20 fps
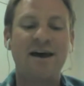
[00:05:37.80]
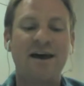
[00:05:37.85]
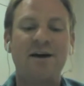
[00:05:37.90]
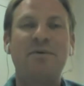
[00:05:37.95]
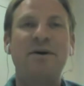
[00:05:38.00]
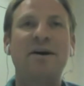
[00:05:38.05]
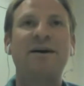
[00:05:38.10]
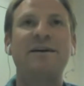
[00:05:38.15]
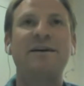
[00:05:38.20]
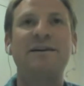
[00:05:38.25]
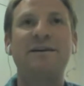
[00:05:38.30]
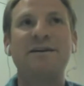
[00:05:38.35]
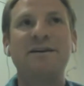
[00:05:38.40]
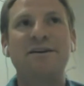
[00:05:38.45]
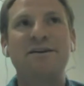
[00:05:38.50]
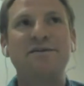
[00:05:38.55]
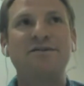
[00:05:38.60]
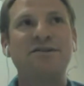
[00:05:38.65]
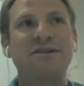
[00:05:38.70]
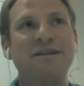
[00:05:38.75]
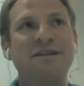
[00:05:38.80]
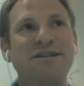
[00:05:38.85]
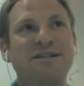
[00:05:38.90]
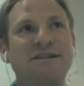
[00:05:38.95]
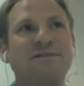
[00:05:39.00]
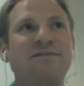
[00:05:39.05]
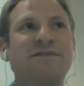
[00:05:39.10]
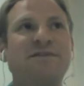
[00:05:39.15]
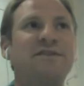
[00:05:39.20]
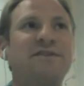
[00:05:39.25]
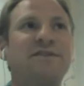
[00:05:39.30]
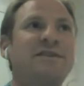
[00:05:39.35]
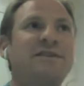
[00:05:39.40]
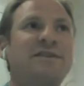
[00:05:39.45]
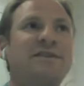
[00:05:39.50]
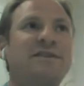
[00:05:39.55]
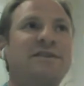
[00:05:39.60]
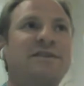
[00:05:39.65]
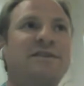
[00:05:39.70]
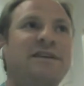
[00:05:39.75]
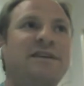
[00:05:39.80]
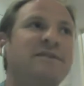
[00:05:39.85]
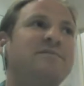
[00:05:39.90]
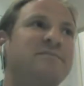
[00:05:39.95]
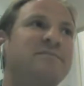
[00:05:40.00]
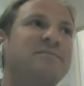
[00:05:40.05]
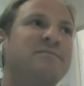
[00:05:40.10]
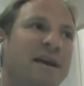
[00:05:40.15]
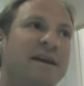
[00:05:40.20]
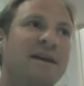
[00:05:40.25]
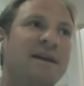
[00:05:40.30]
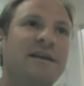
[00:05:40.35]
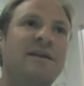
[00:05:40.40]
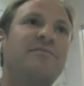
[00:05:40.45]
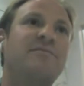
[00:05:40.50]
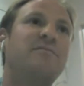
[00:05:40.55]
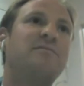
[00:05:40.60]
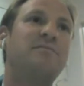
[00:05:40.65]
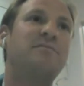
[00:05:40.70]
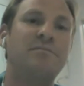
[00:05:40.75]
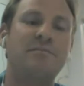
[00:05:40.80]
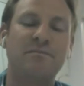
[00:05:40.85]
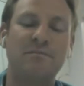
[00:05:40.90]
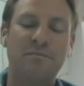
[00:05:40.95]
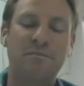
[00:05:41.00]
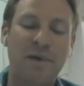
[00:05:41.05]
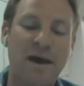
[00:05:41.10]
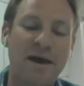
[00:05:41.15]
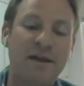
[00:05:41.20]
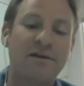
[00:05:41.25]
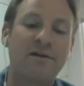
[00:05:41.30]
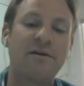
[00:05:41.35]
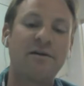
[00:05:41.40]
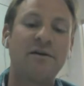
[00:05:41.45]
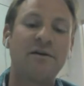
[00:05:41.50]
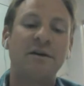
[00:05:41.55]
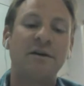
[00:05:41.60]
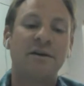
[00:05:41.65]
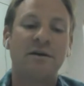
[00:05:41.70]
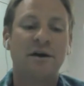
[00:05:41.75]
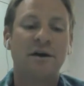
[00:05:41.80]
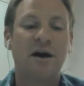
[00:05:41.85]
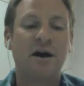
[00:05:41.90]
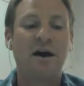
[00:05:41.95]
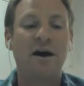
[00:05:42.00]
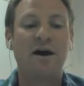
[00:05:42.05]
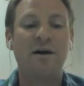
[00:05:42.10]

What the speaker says: heading up a huge initiative to even make it even better,